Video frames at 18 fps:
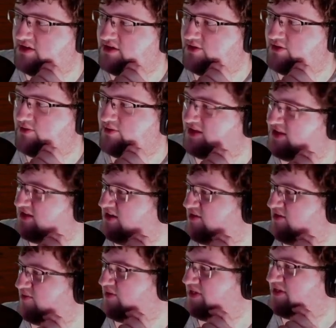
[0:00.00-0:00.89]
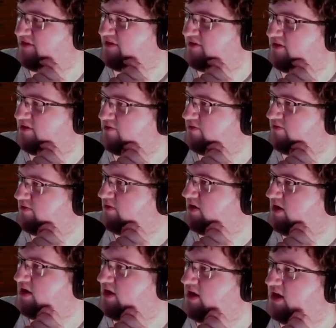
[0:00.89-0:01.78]
We start with
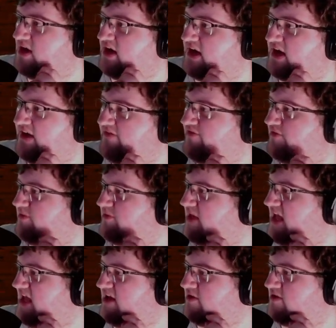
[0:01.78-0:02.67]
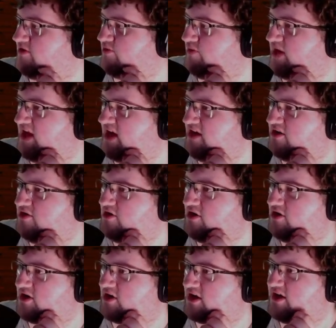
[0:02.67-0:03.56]
a gift from the angler. We got a
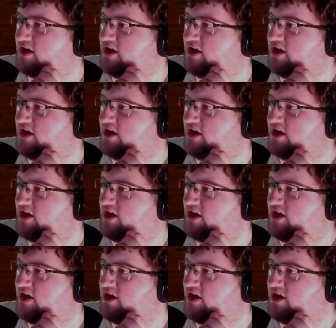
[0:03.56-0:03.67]
hook.